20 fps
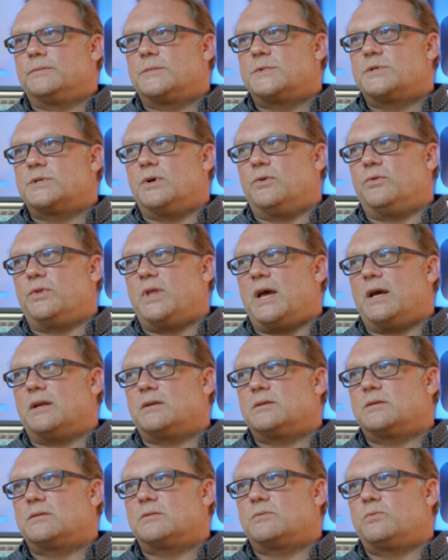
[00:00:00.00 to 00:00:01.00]
So
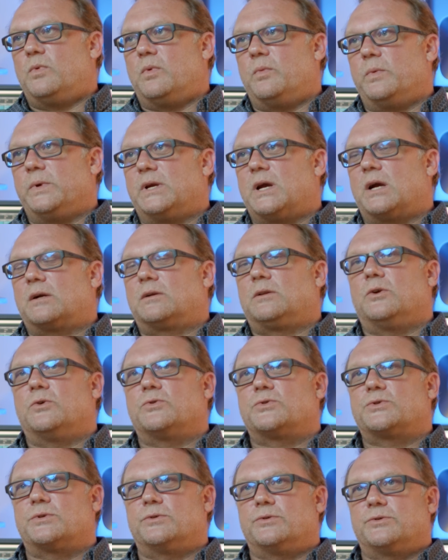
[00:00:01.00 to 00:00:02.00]
that when we got
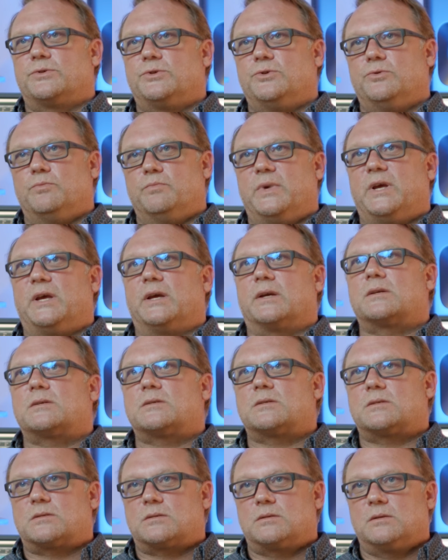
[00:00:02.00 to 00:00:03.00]
closer to
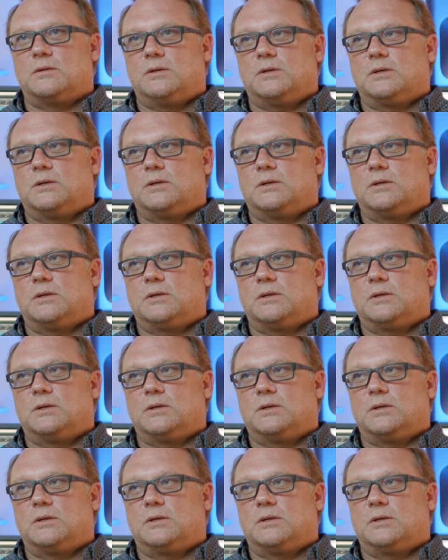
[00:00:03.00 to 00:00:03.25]
mix,